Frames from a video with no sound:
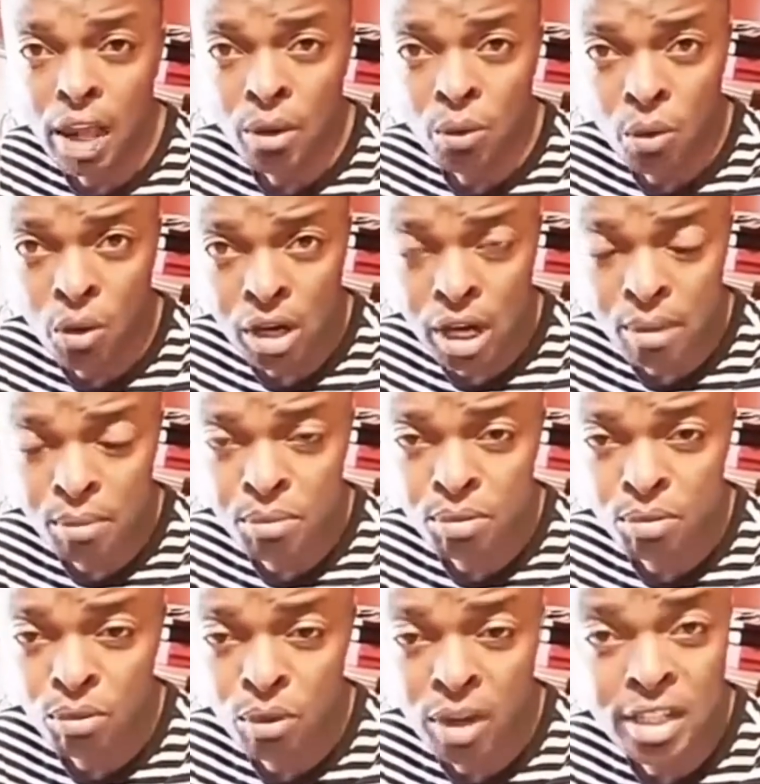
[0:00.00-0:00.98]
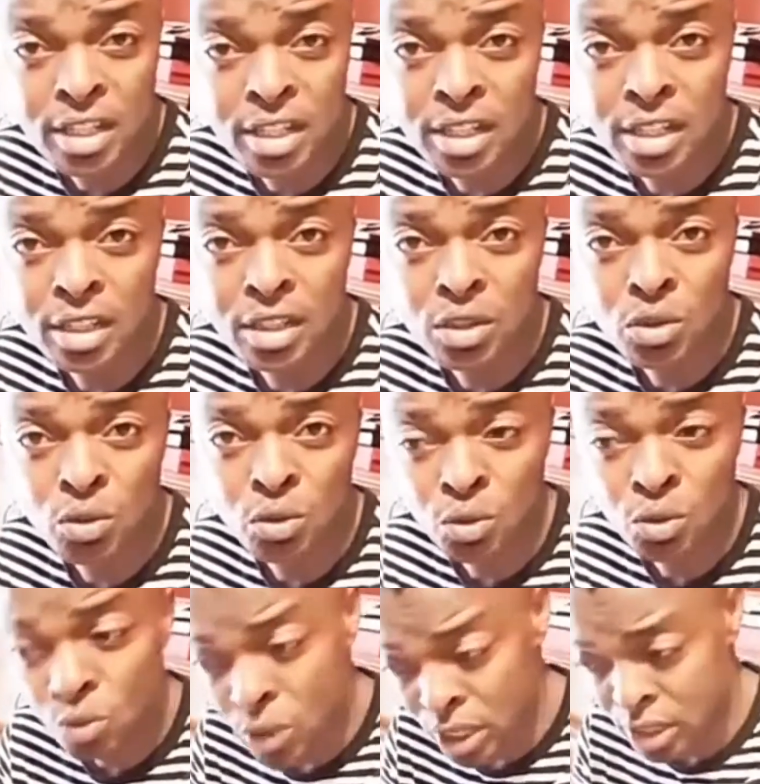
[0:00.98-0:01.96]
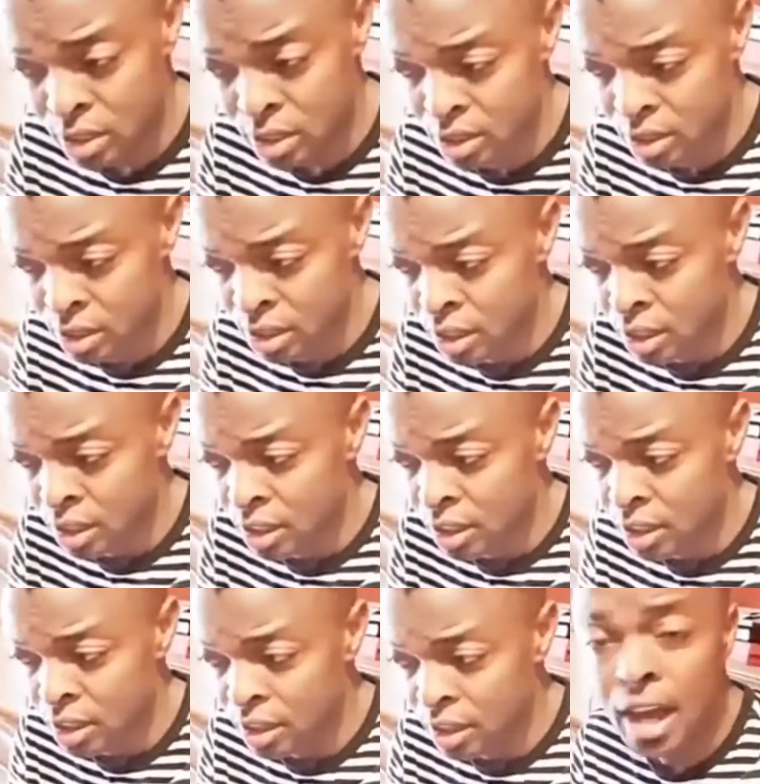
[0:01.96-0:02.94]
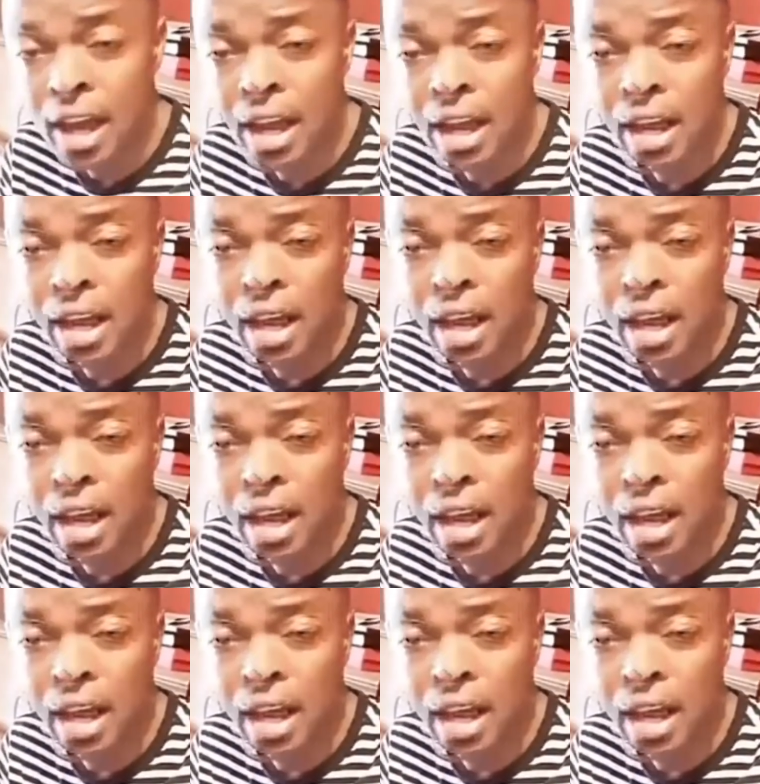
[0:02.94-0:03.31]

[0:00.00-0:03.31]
Now, I woke up wanting to quit.